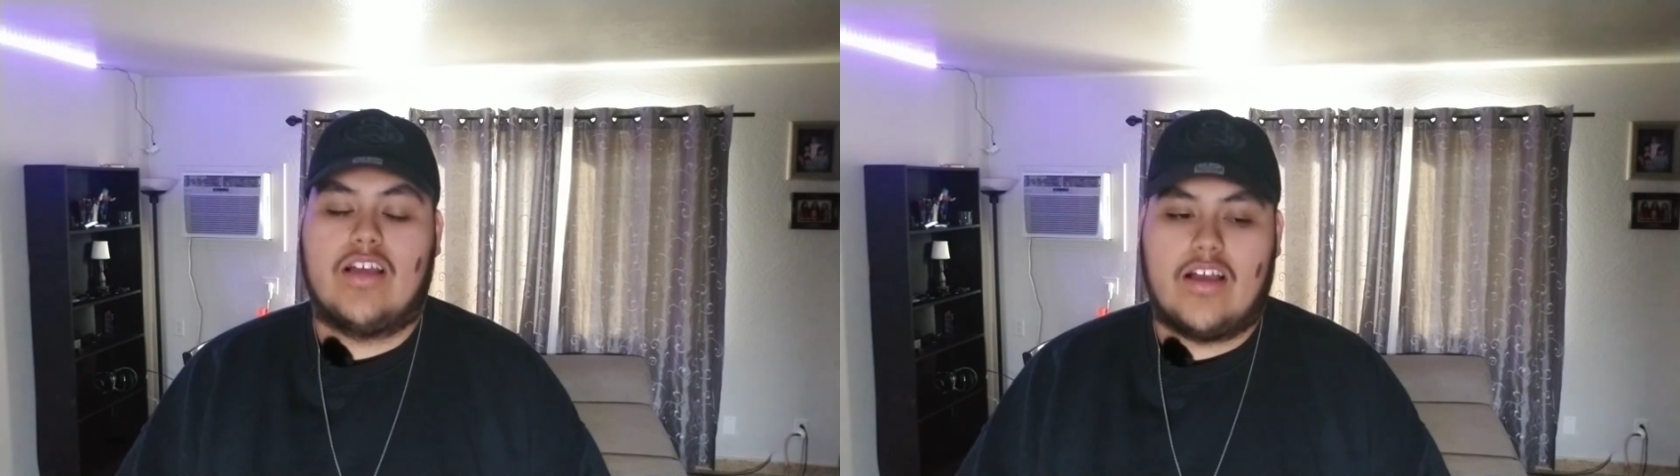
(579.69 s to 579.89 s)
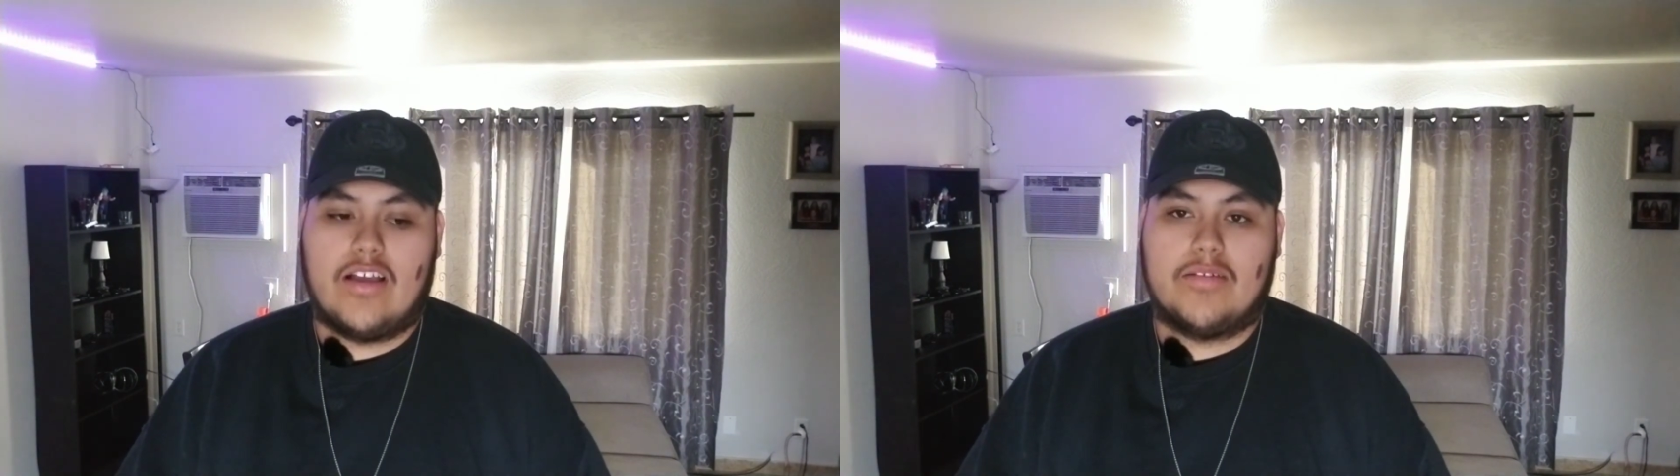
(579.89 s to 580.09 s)

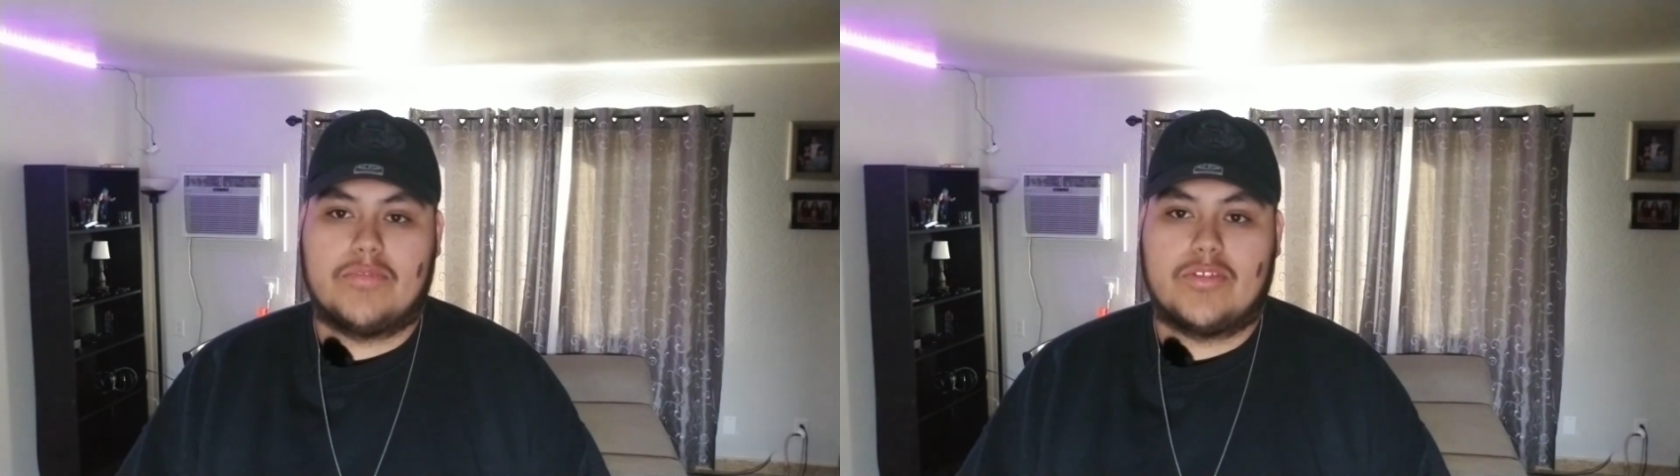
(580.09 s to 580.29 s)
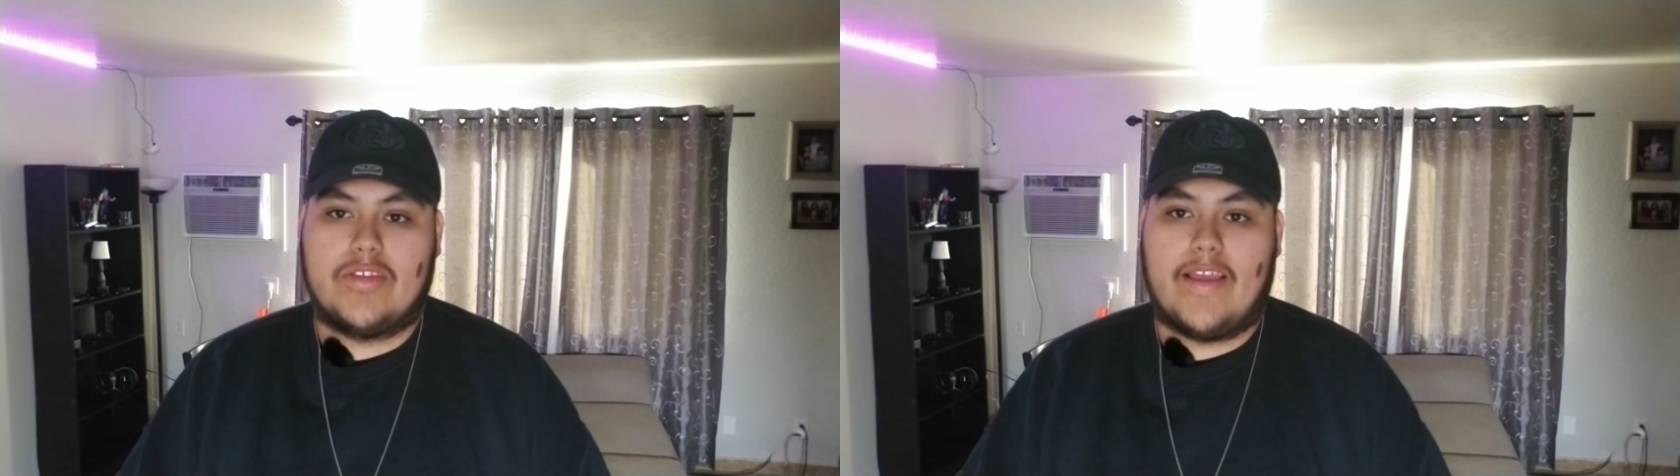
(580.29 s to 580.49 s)
Um,
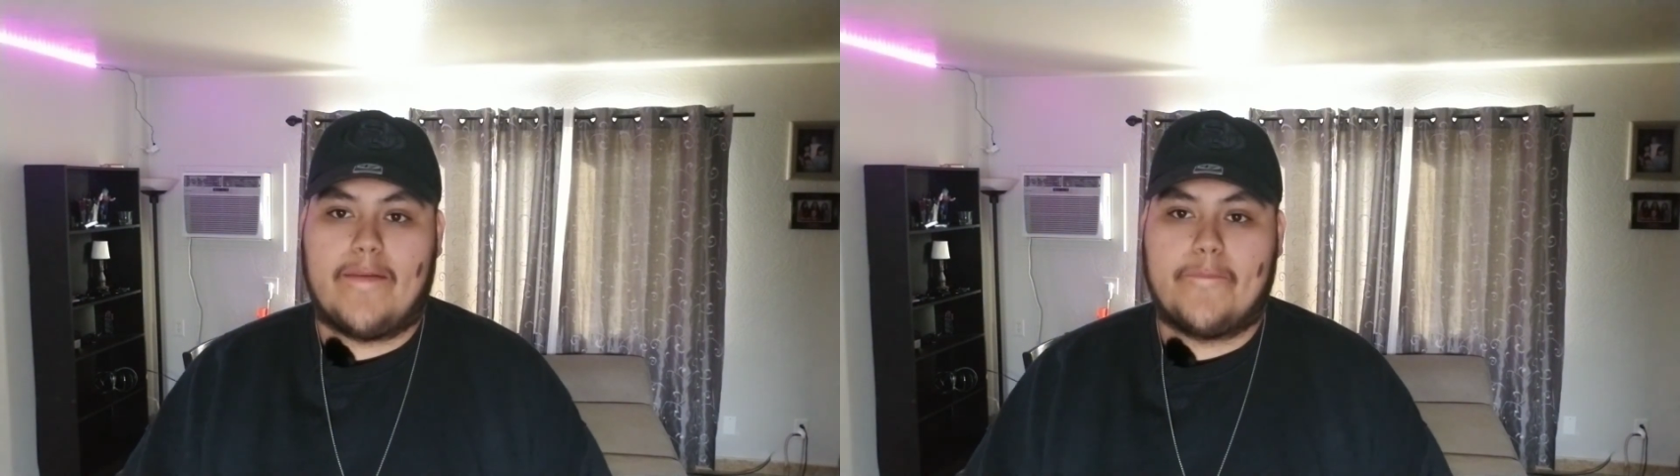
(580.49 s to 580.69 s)
so yeah,